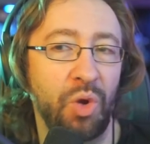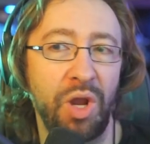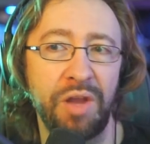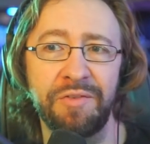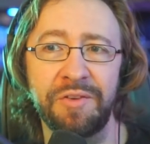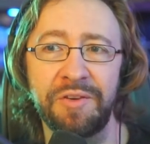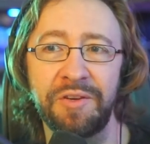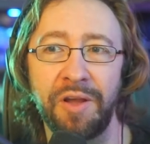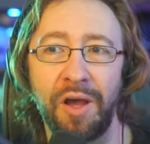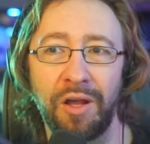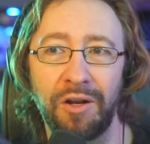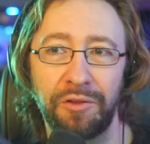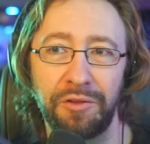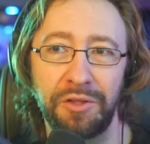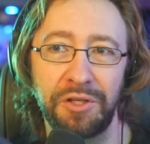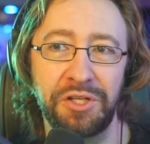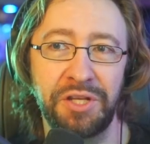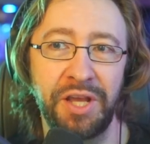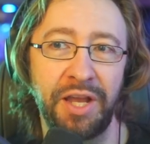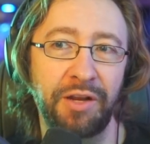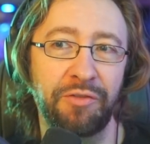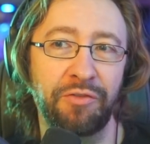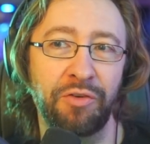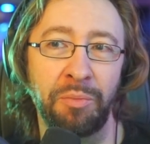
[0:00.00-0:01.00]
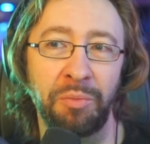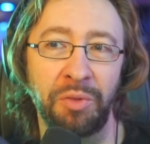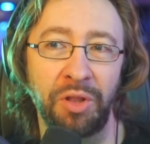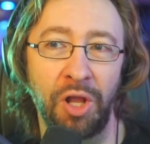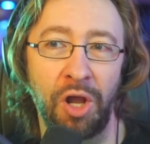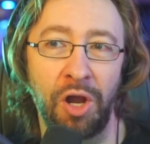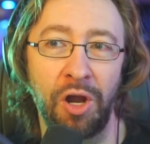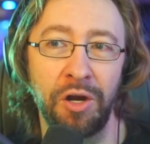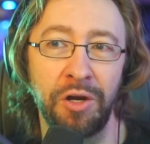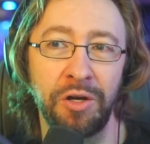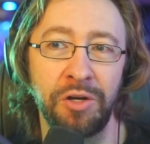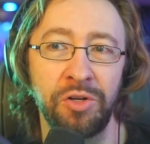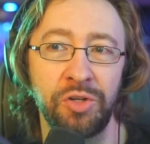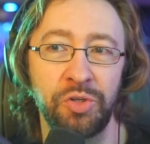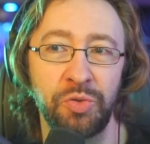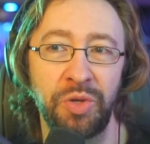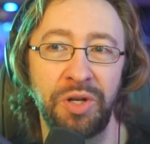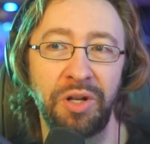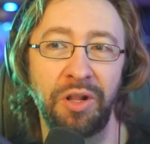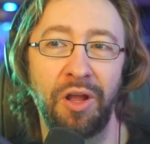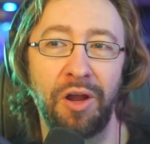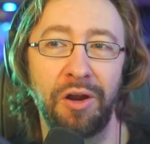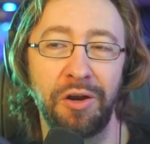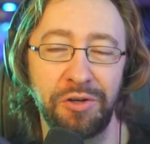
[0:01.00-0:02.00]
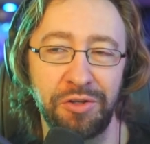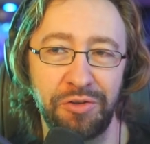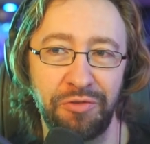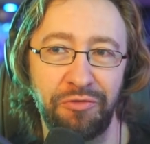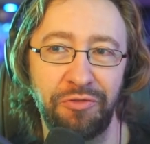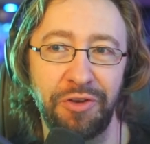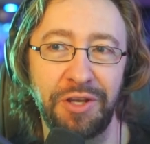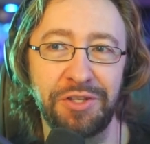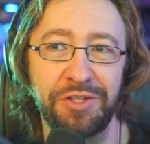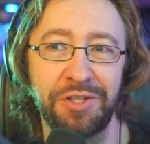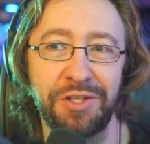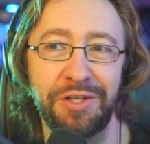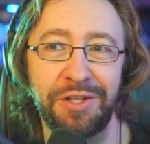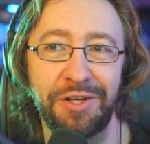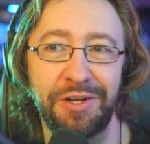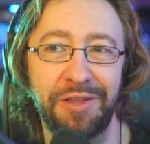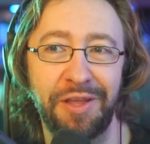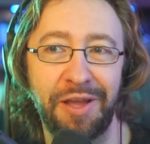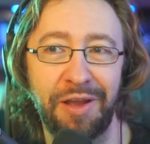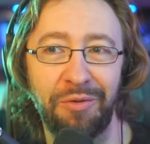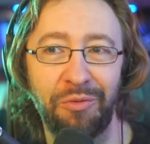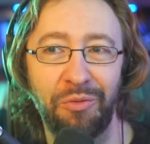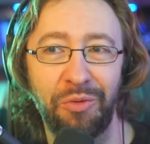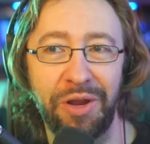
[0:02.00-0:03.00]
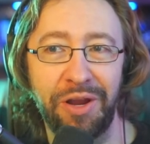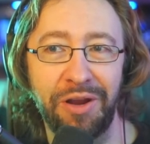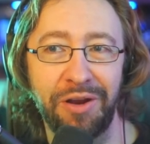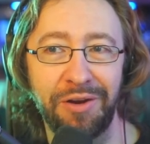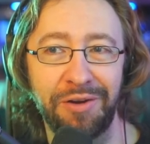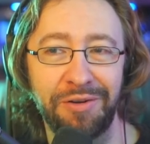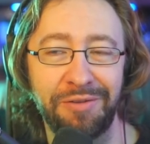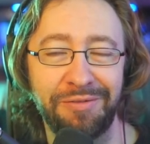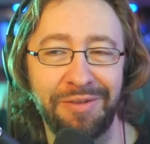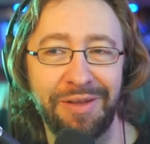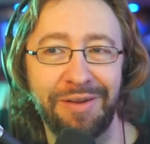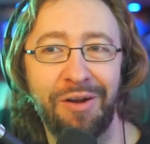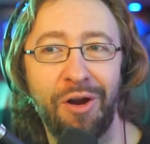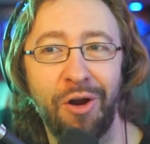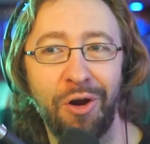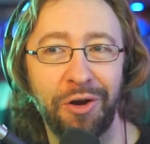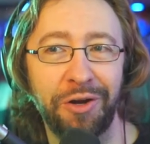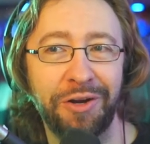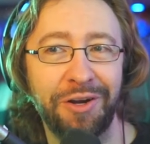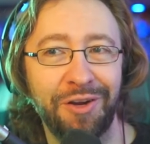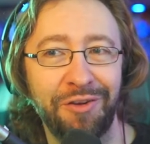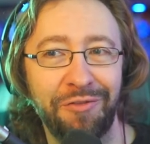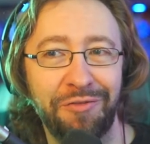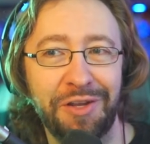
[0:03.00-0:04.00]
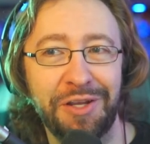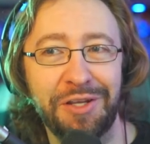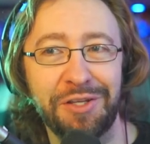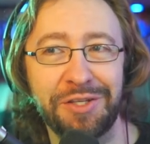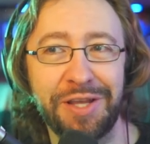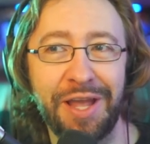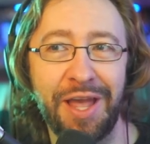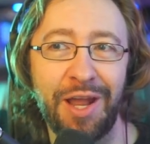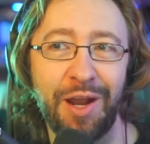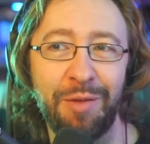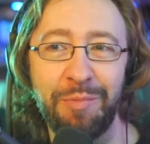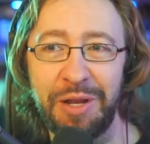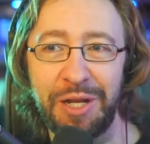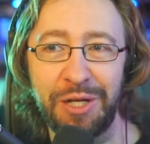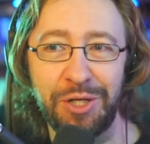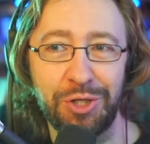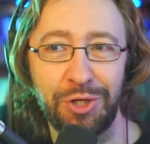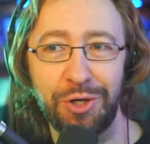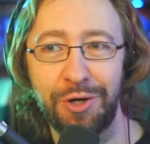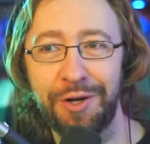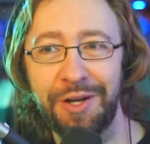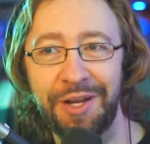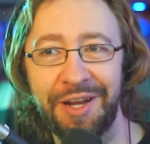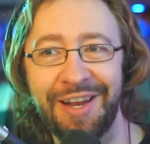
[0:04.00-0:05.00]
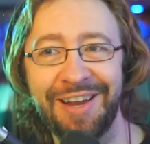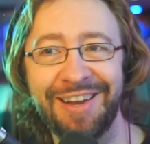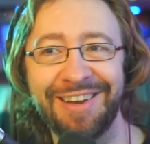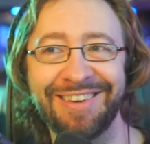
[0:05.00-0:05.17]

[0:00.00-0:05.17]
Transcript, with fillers: Raven got all the tech from Lars when Lars visited that weird arc of oh. his anime journey.